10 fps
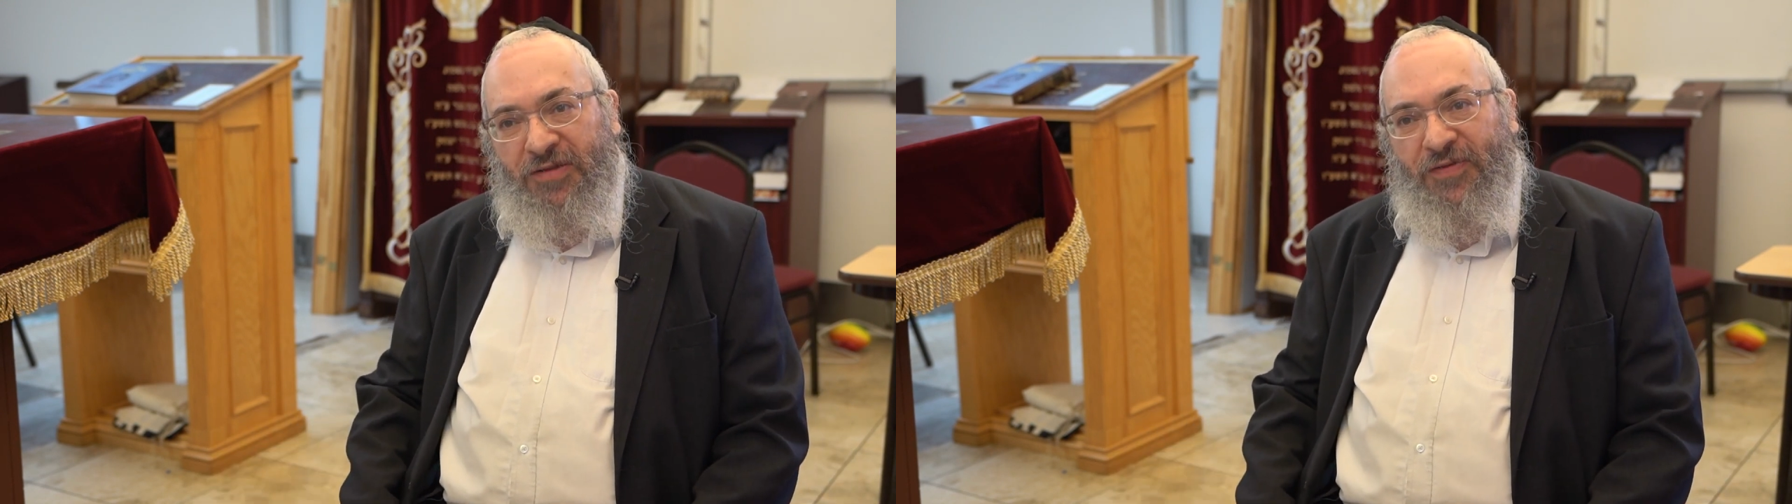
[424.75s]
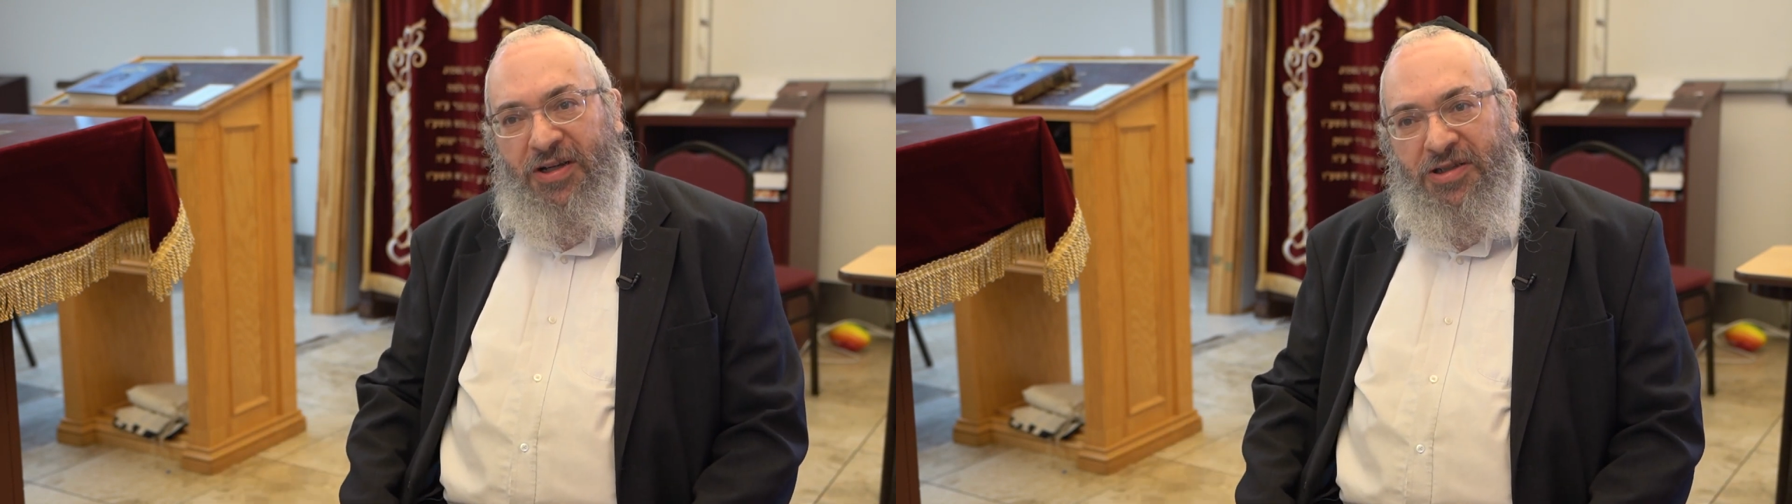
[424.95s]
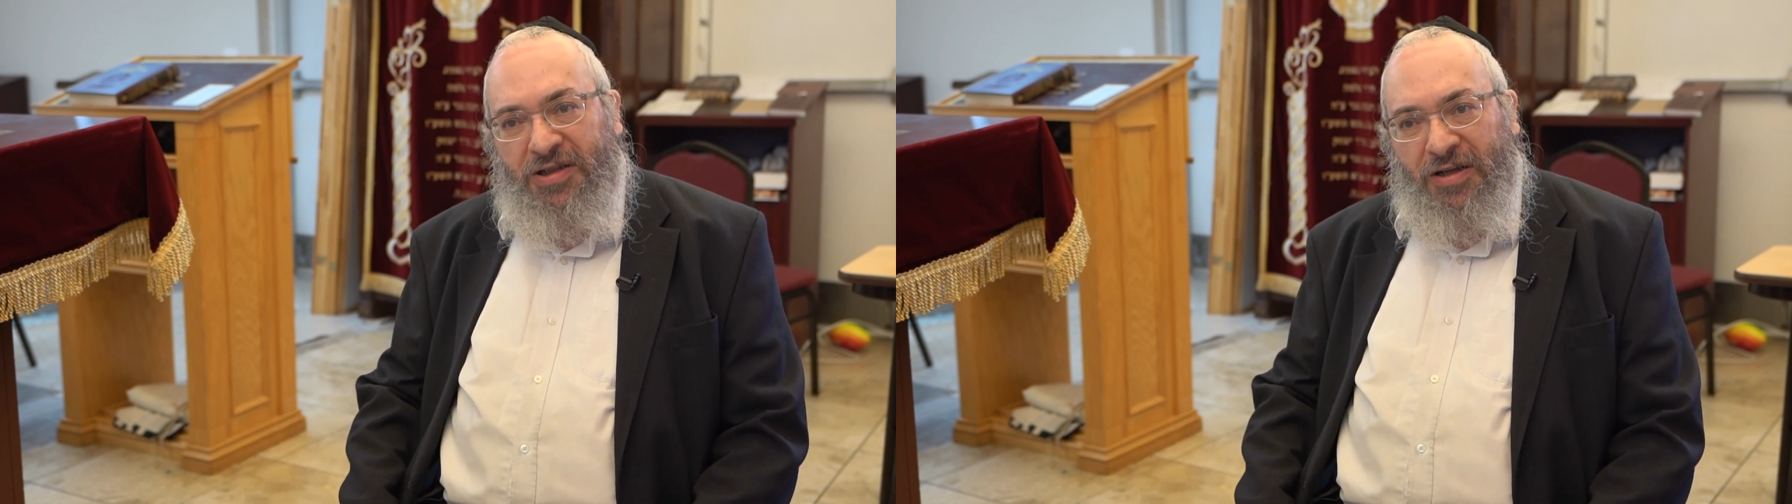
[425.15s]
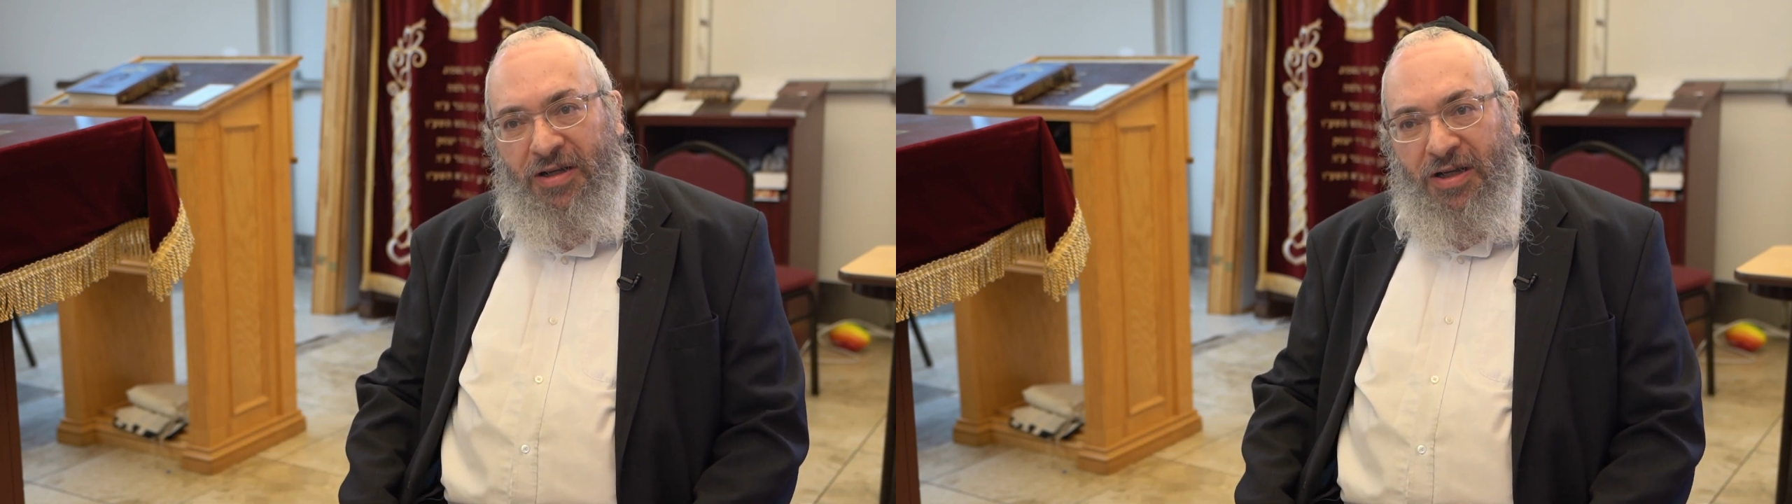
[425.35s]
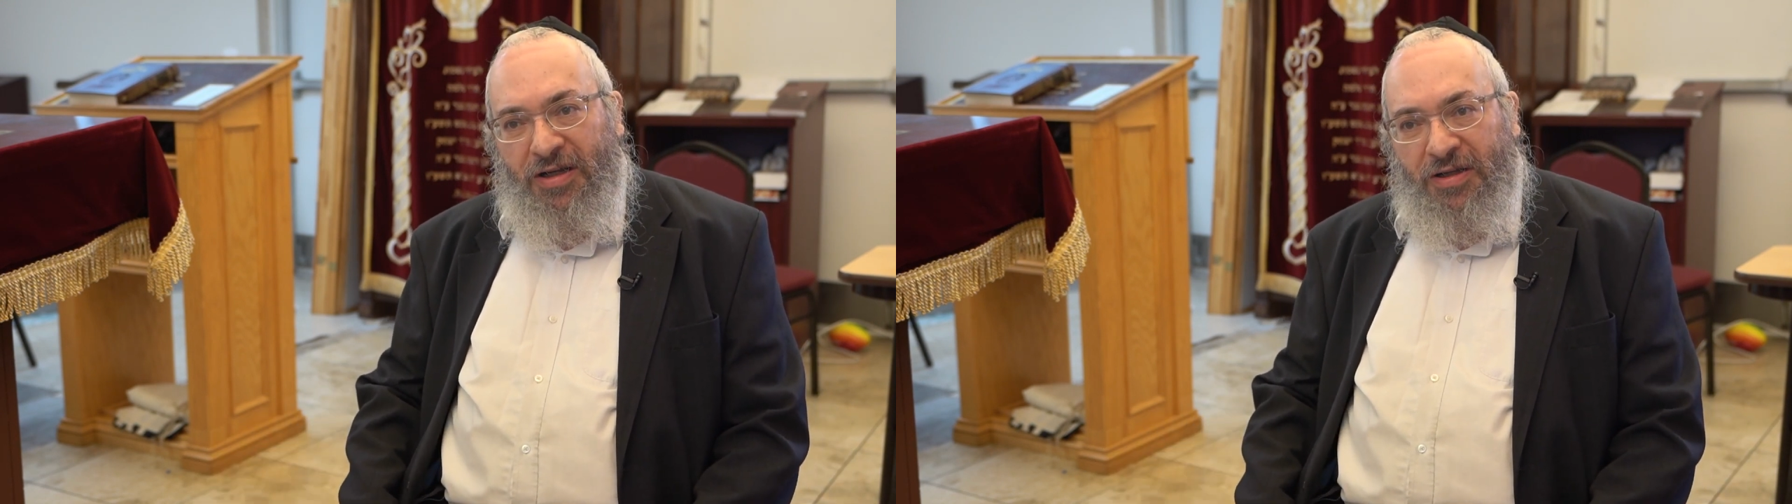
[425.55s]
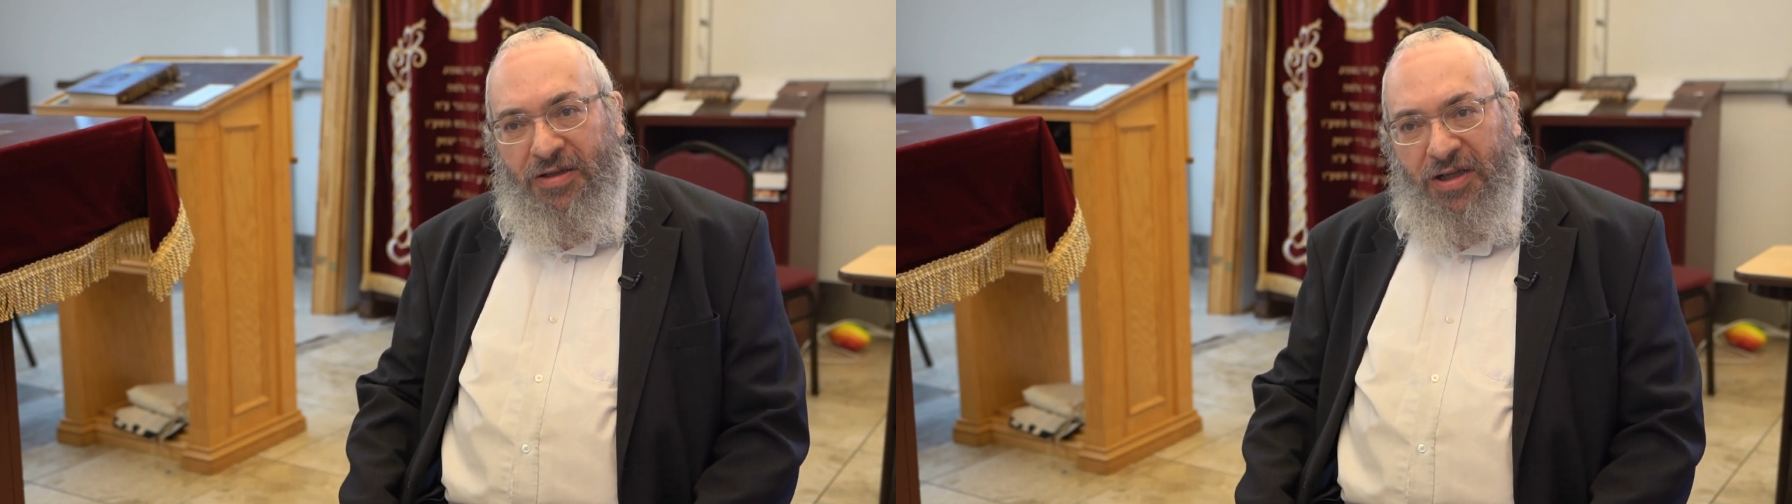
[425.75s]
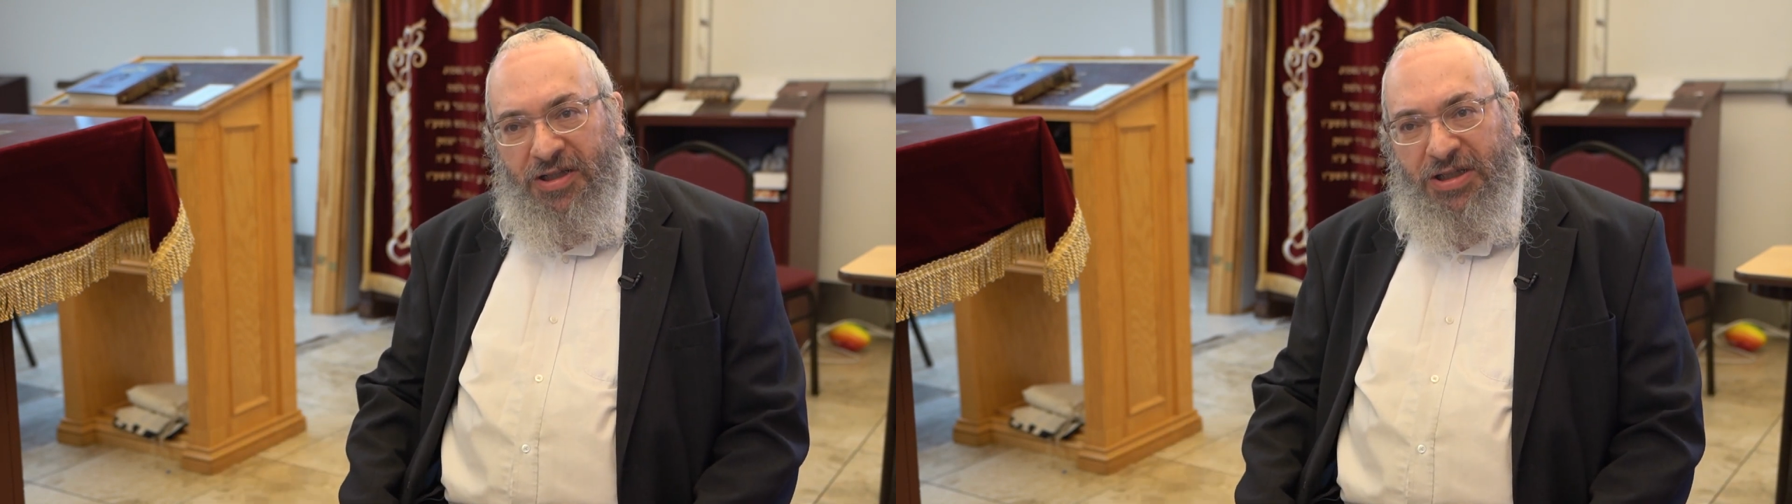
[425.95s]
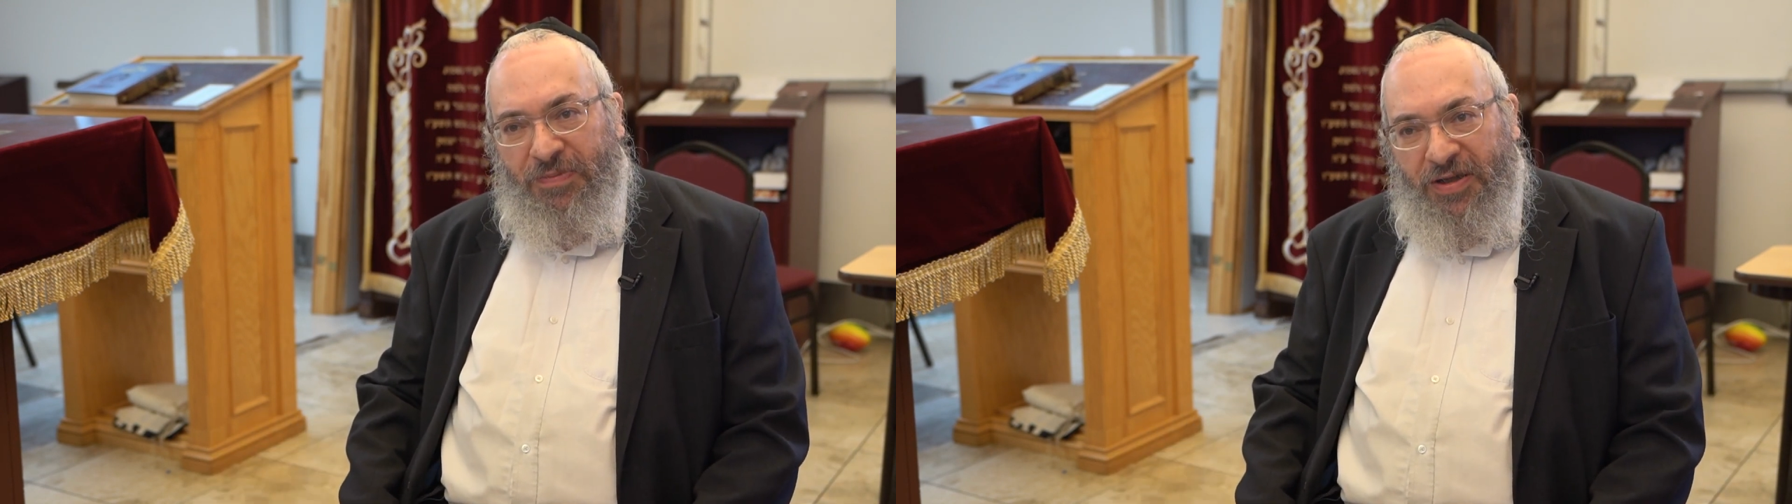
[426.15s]
Feinstein to get
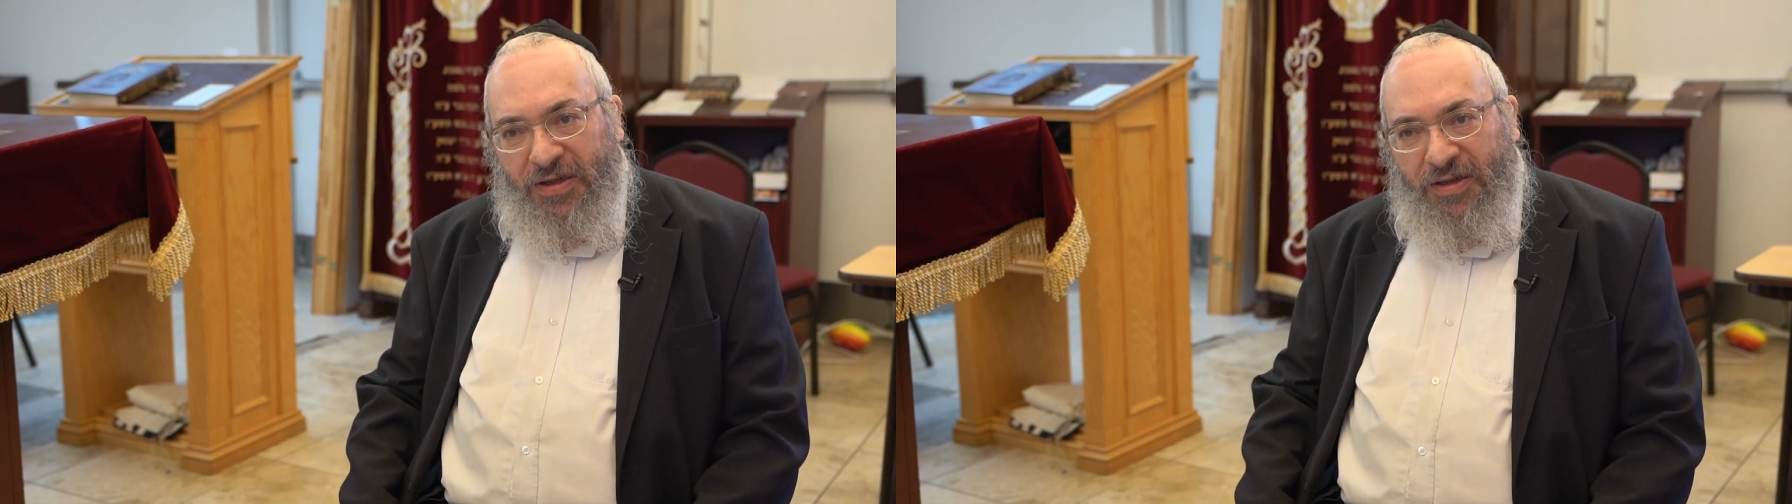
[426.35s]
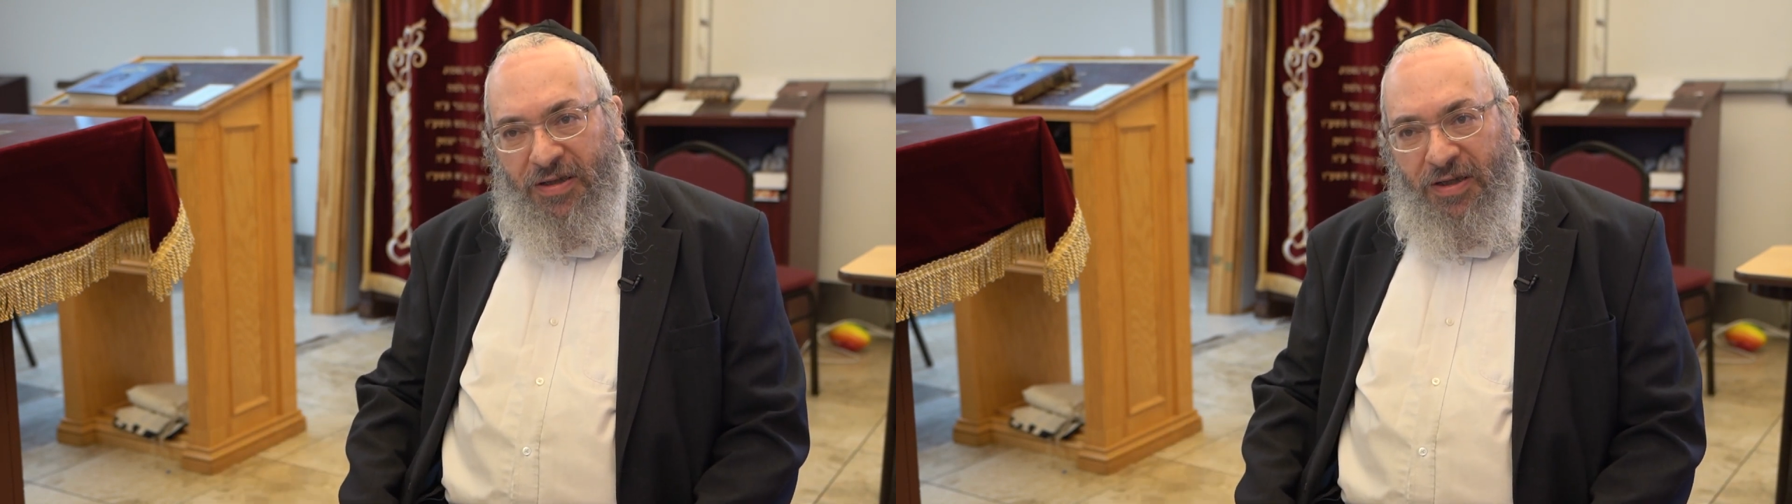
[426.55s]
smicha.